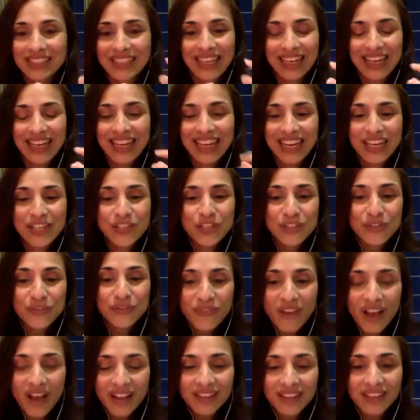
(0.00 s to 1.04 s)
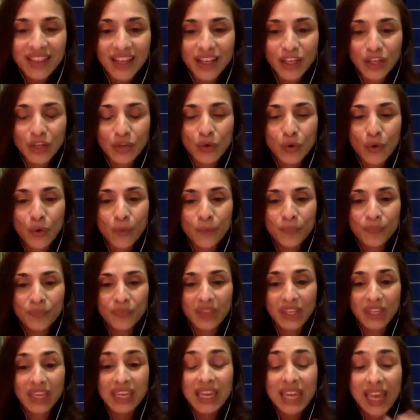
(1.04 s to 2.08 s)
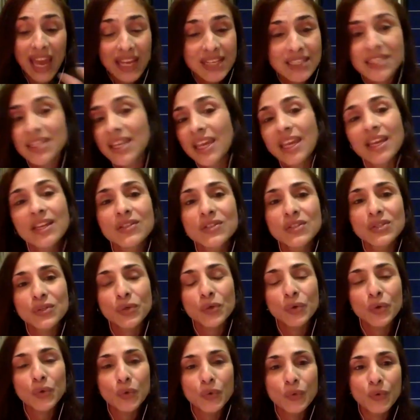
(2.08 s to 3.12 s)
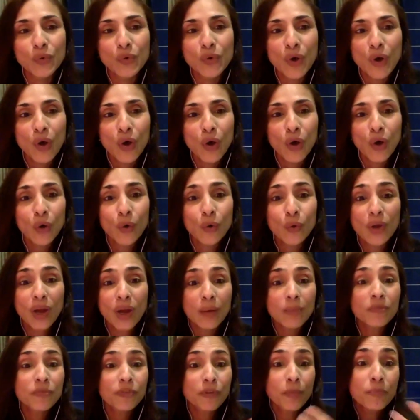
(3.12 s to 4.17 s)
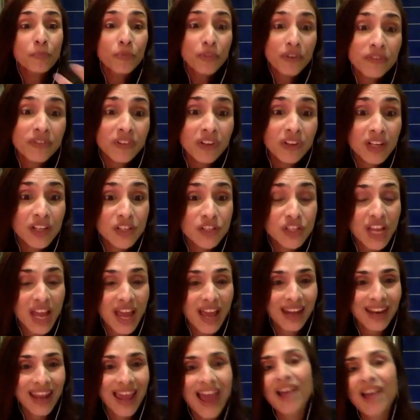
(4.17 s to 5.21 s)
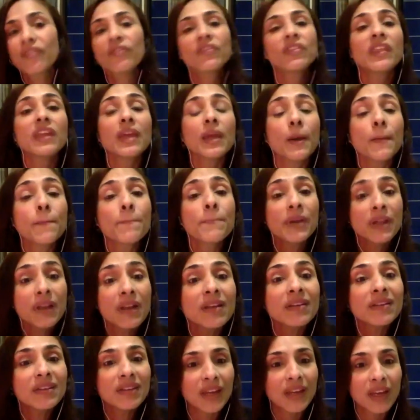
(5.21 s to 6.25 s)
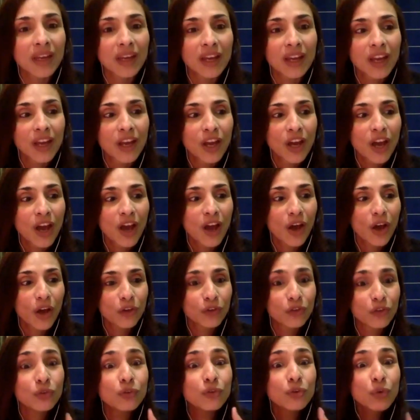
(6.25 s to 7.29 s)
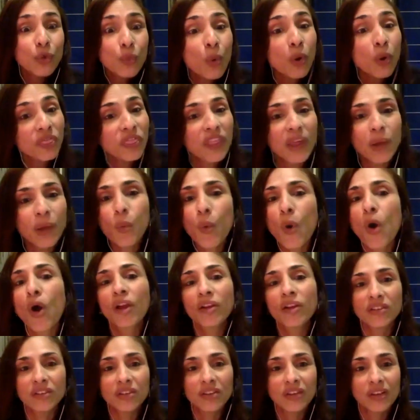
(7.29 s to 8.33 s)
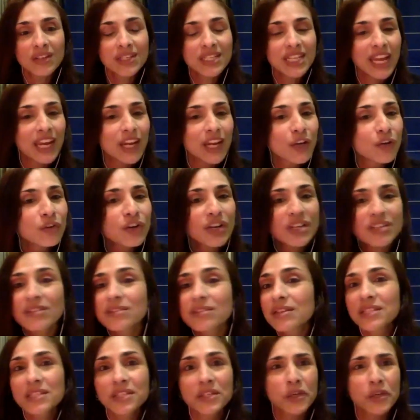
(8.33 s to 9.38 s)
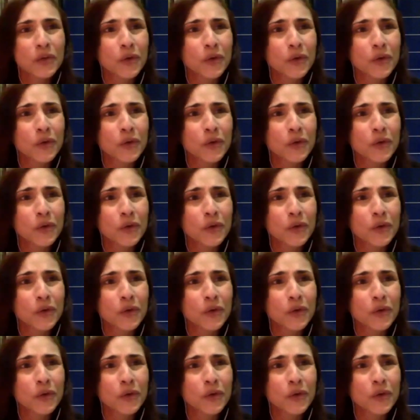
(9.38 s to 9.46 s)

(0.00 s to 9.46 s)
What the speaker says: he just felt that, he has kids who come from privilege and have the ability to do what they want, take risks,